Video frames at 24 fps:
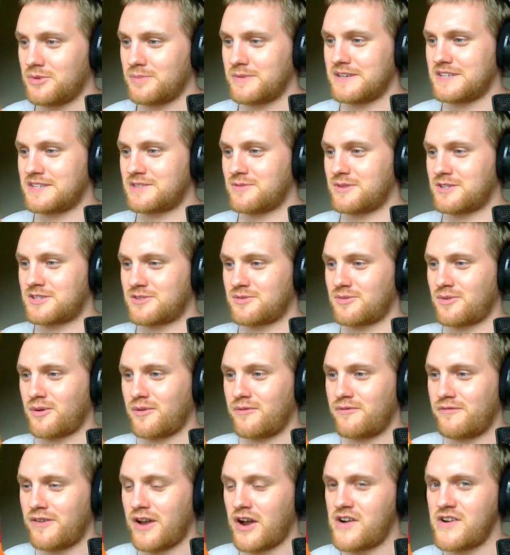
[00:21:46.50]
dummies which are
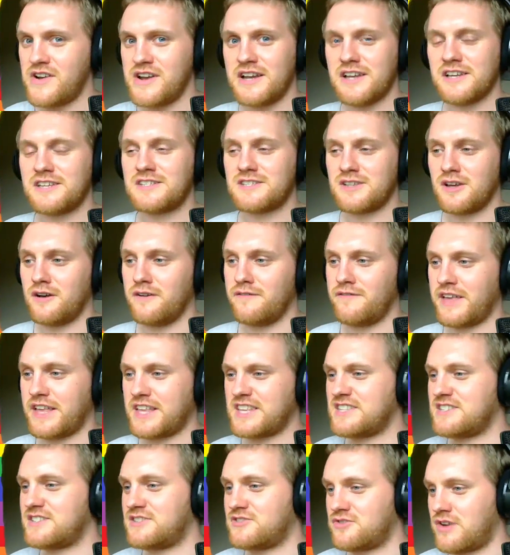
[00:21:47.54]
on various sort of
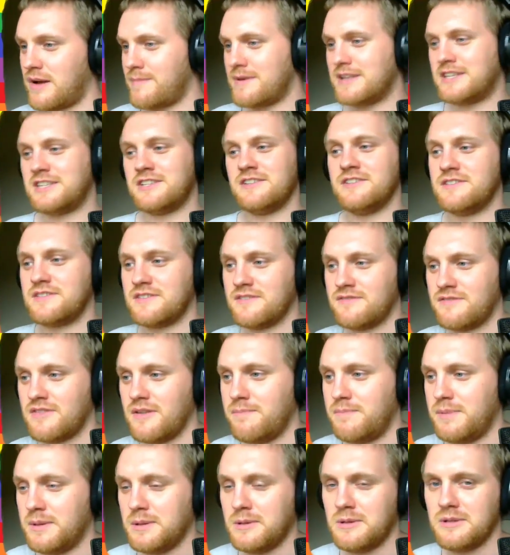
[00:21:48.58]
extremities of
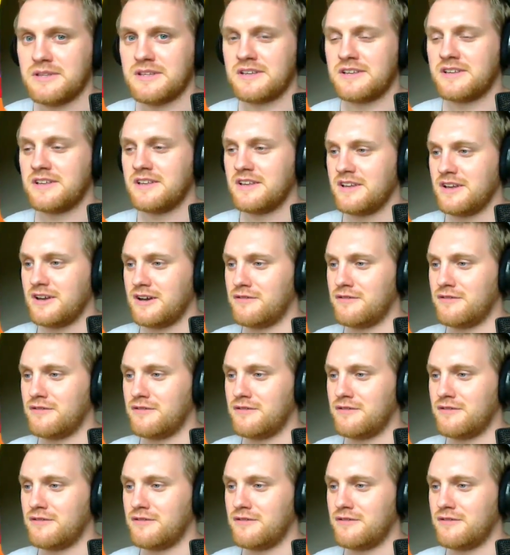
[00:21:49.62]
the building,